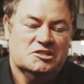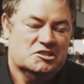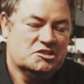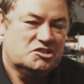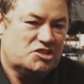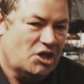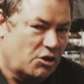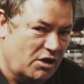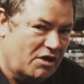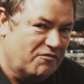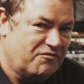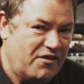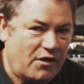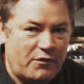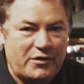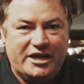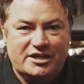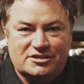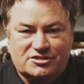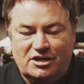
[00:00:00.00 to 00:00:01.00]
So a
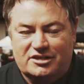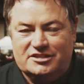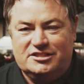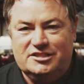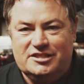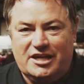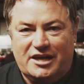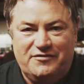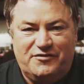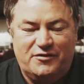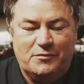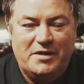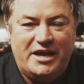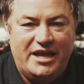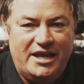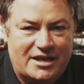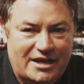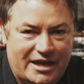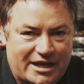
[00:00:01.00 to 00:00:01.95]
very exciting day for me.